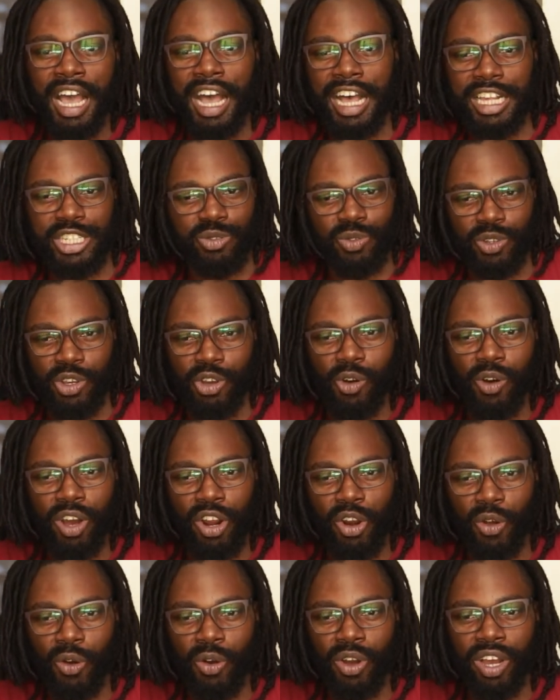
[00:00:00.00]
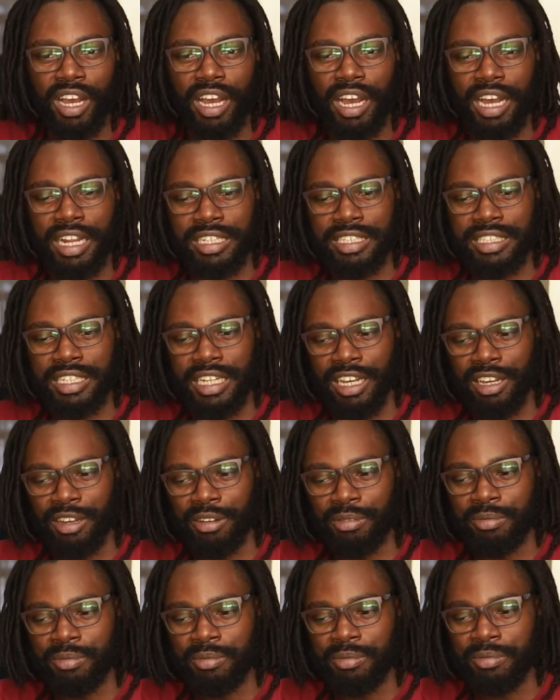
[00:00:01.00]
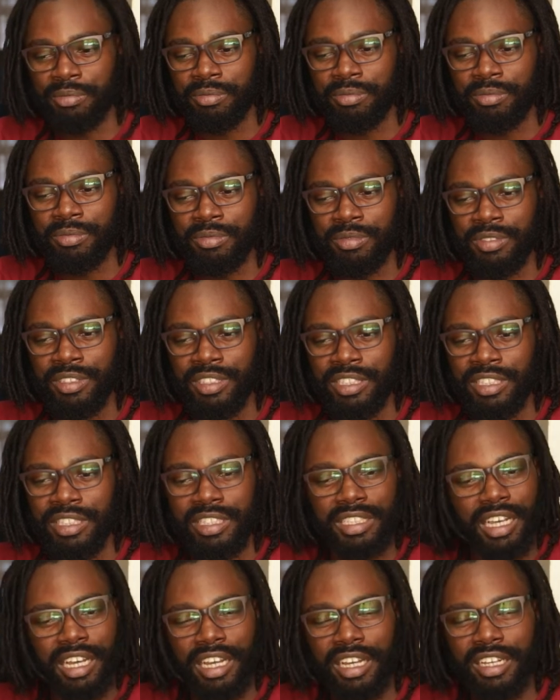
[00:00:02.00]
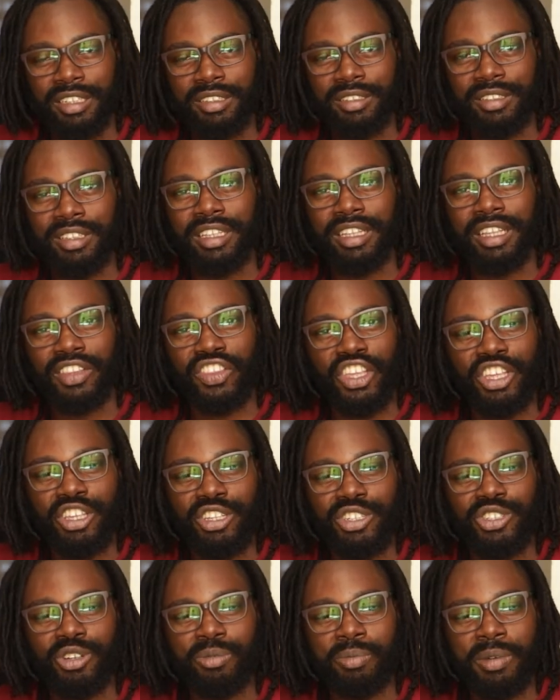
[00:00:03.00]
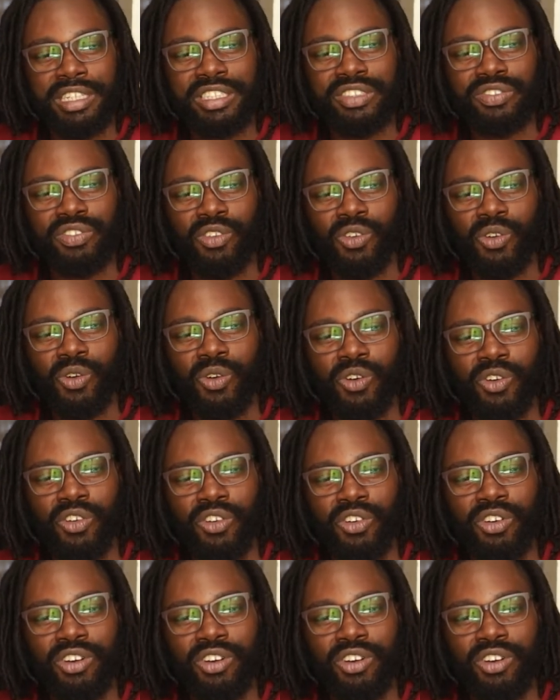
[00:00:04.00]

as we go along. And yeah, thank you so much for